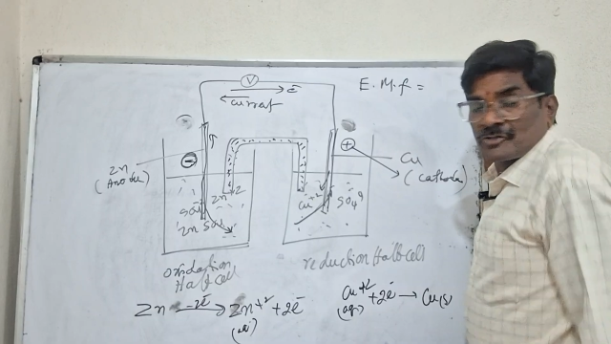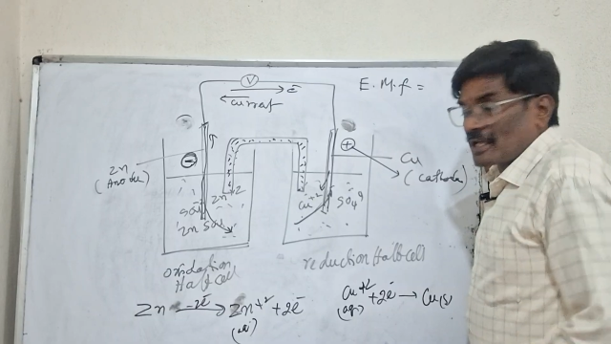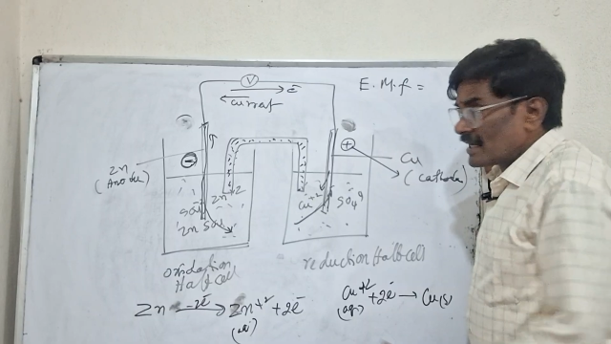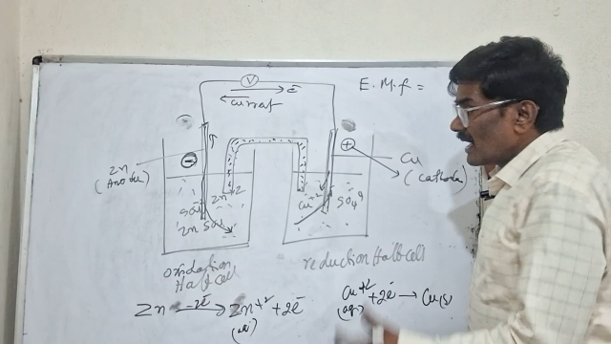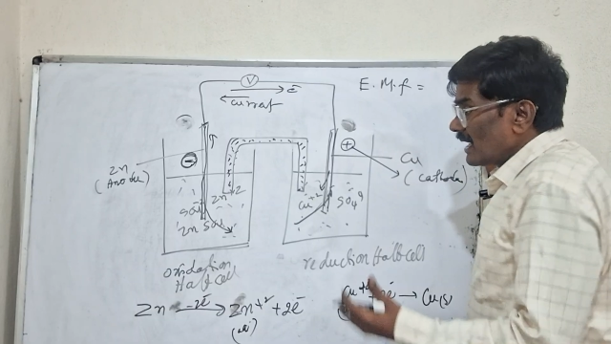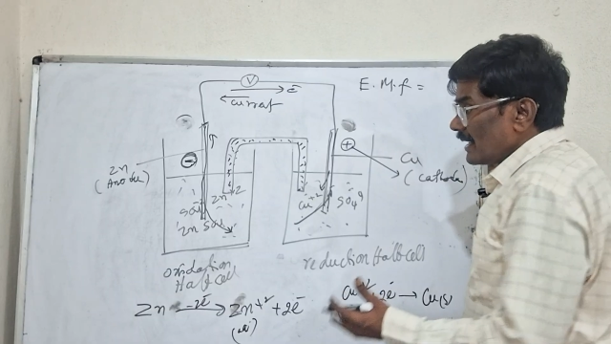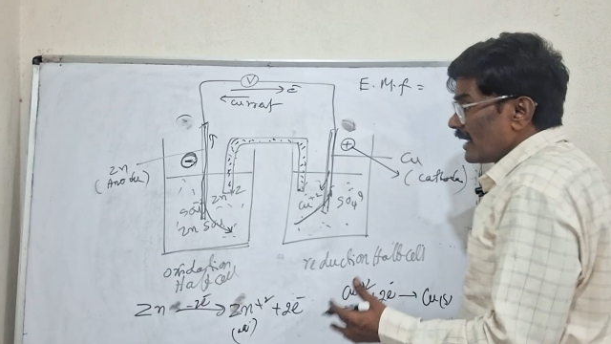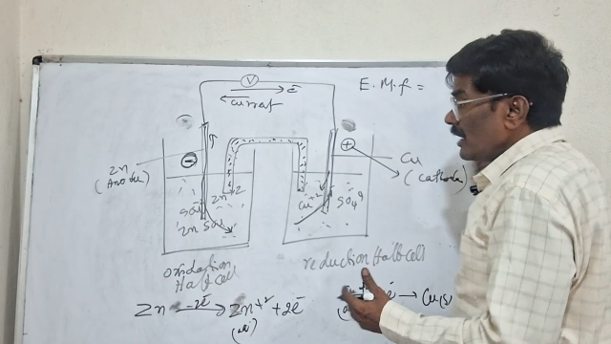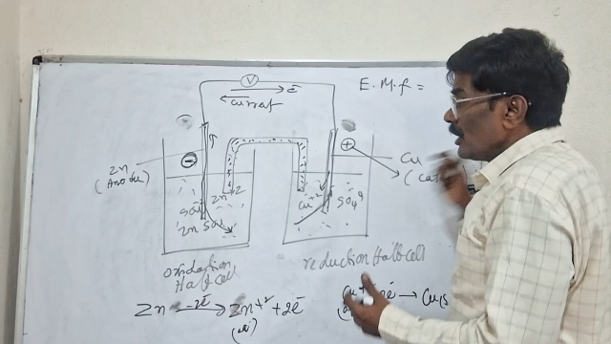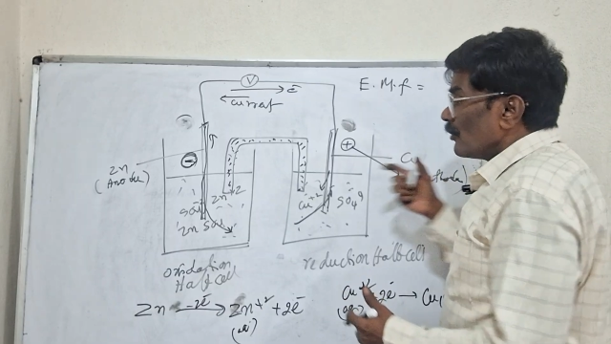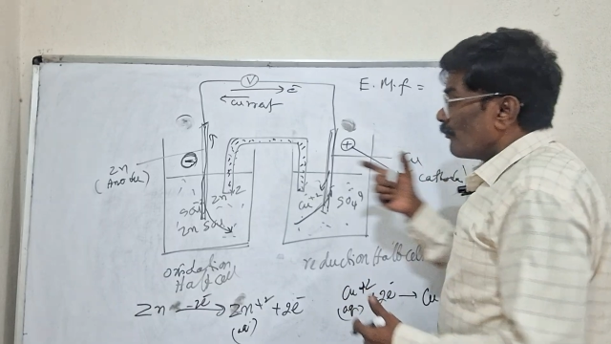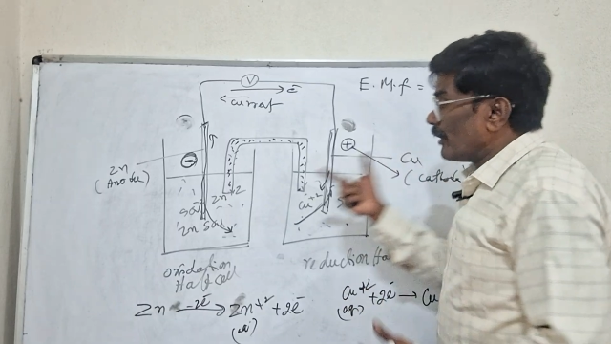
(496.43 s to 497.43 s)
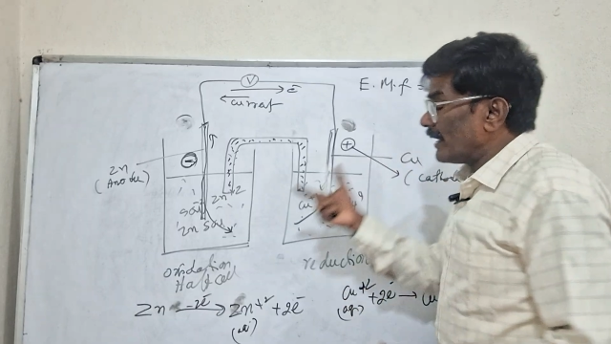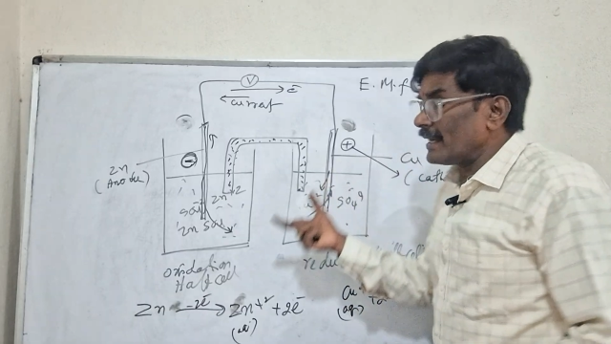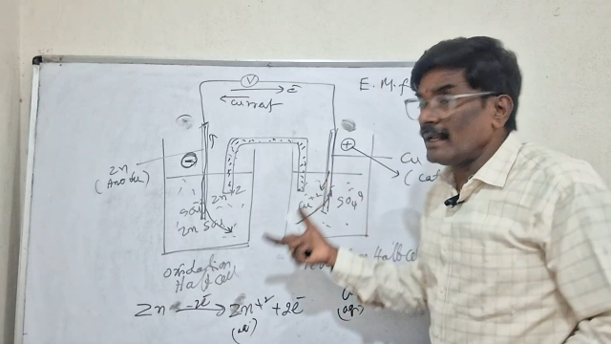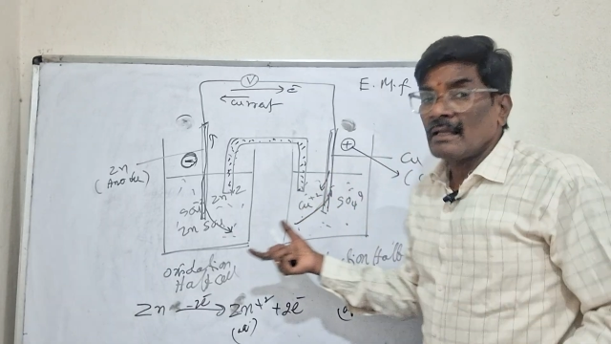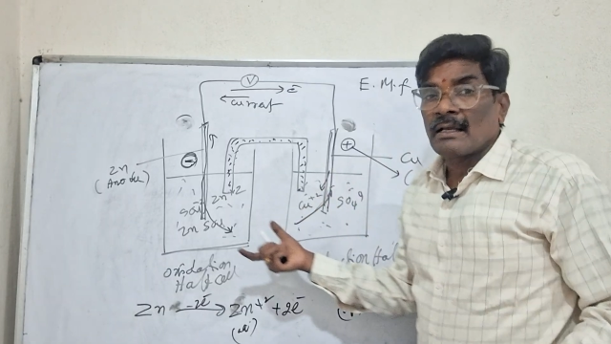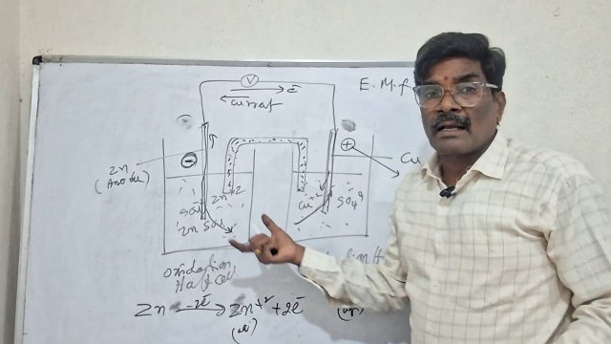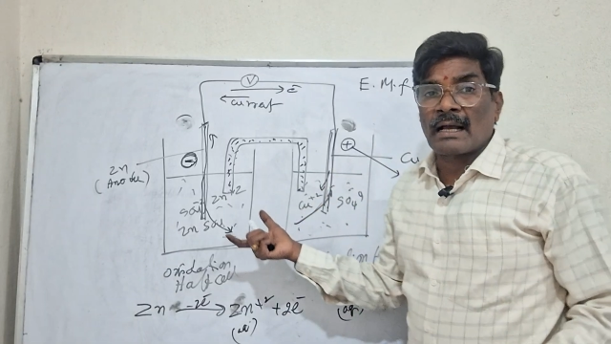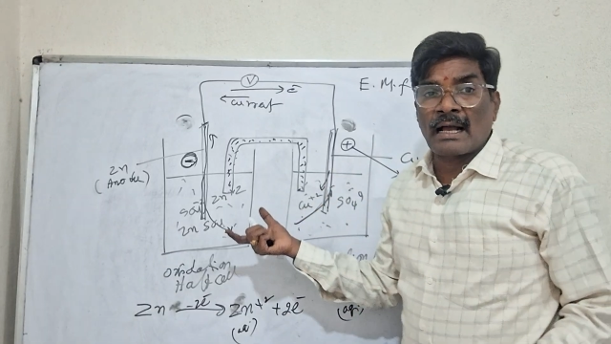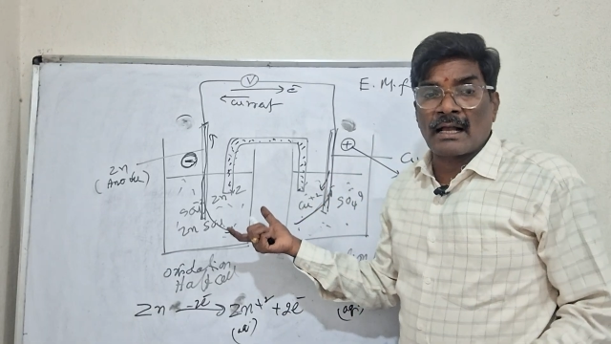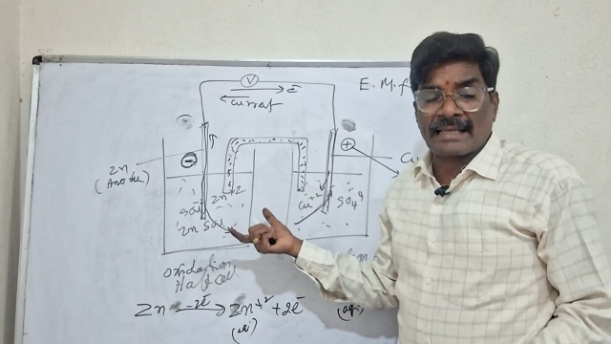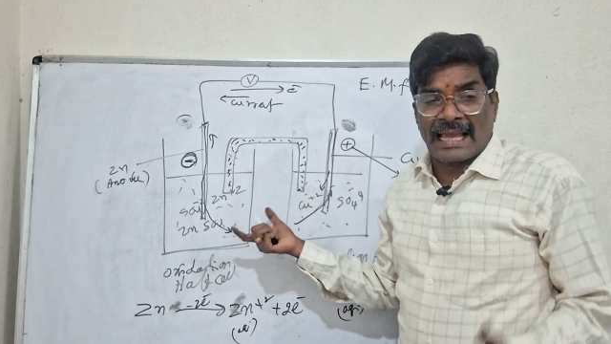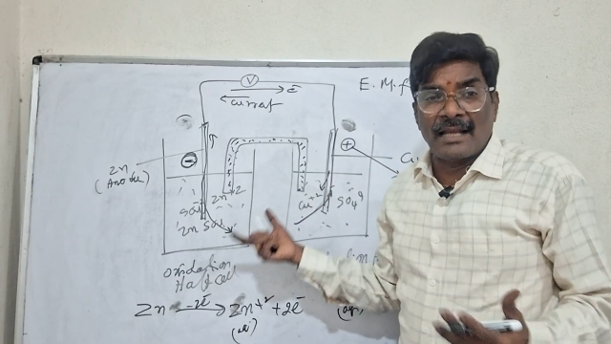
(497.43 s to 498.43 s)
Generally, we
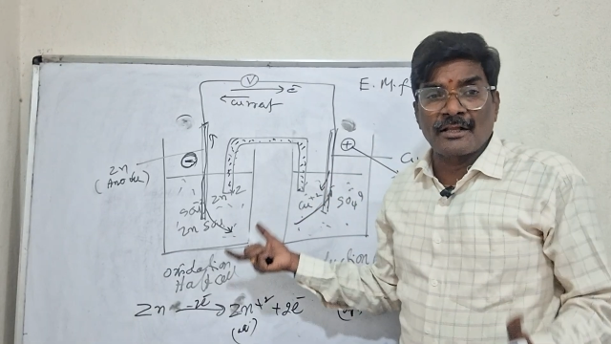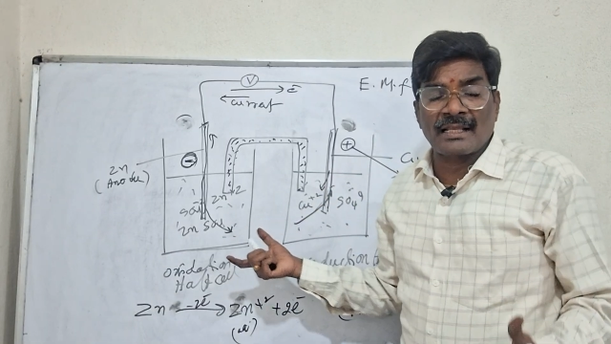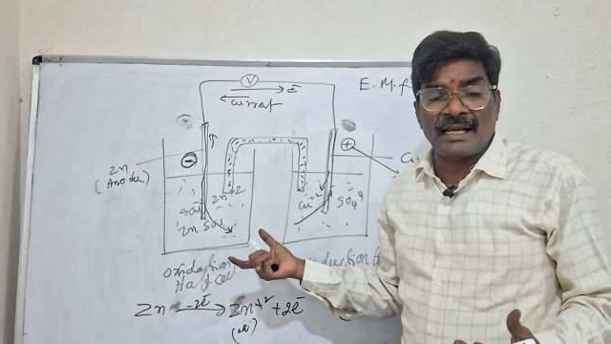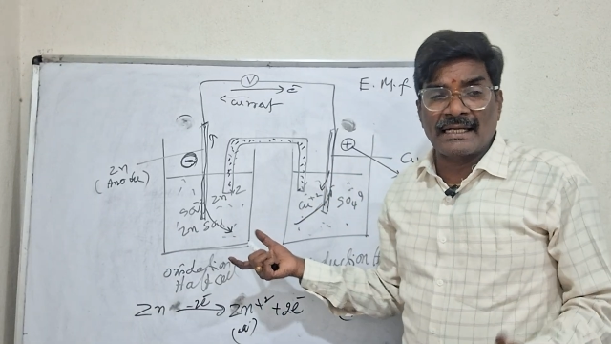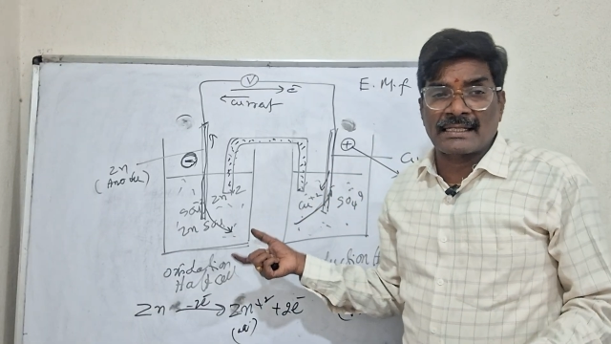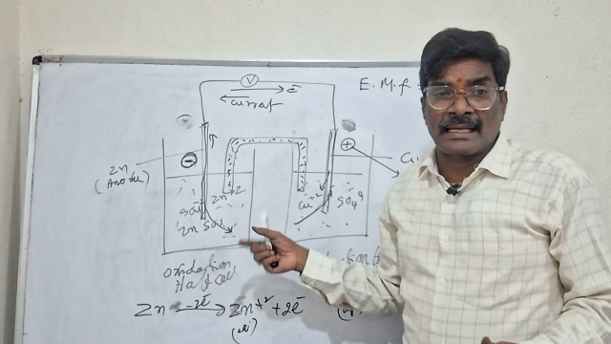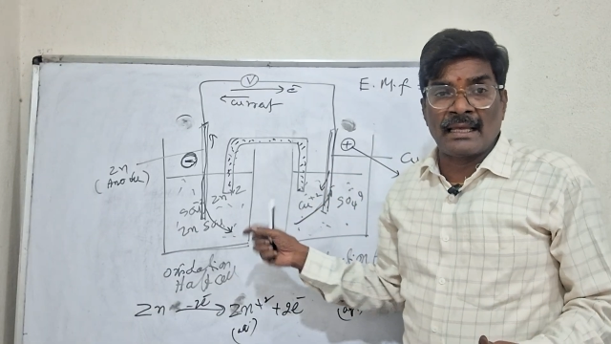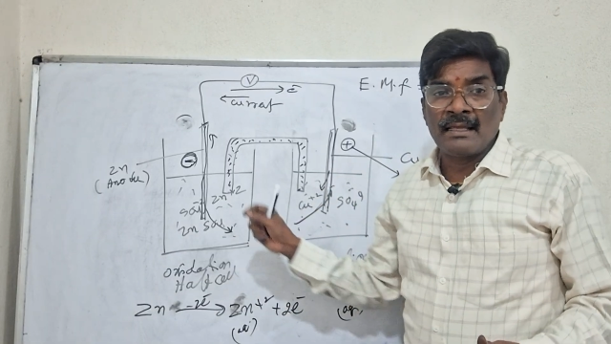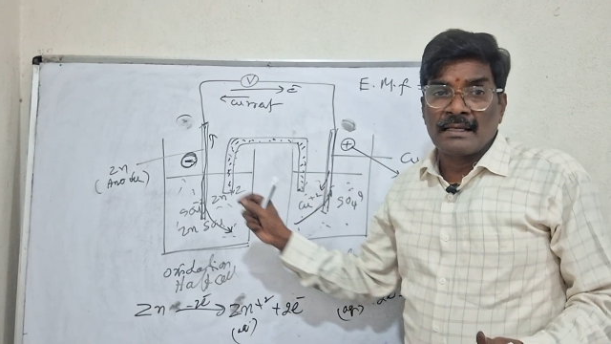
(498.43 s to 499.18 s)
calculate